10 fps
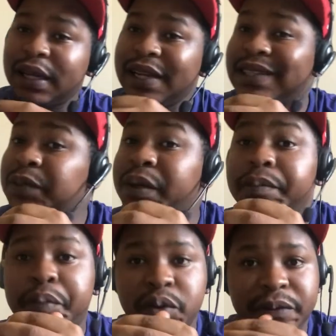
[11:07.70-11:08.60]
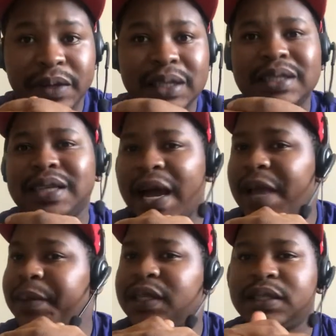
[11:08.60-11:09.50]
It's been proven
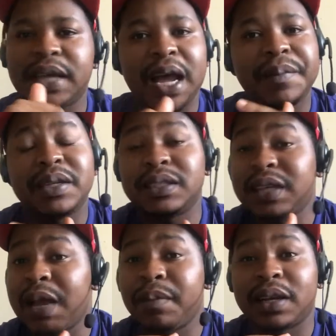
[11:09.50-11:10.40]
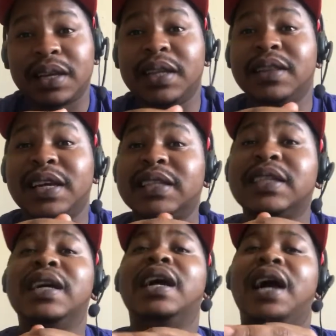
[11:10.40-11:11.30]
time and time again that
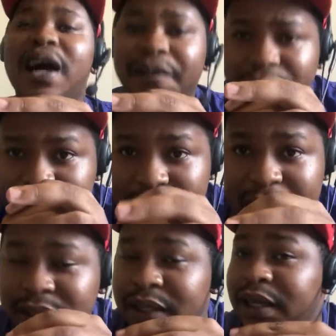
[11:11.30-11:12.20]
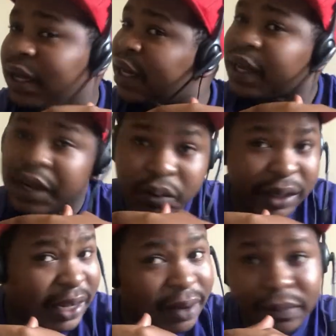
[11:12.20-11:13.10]
Africans
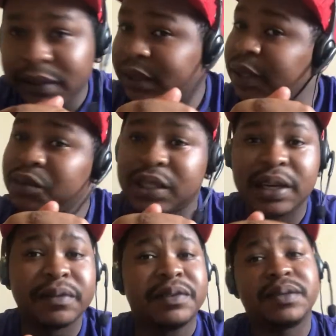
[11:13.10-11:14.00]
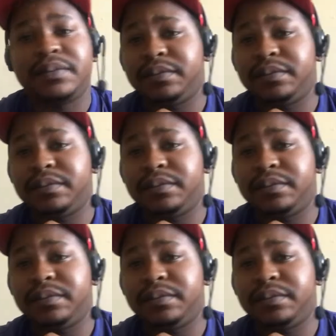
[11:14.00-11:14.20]
cannot govern themselves.